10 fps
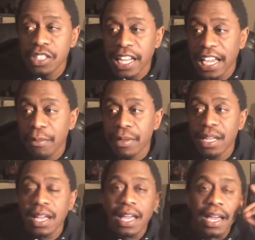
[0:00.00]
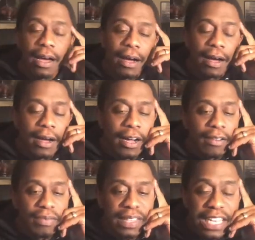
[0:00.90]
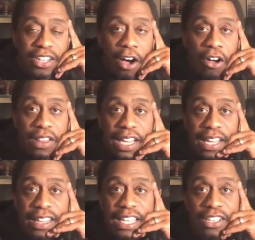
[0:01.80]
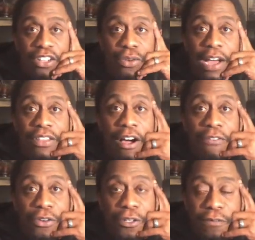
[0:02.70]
name. That's all you have to offer.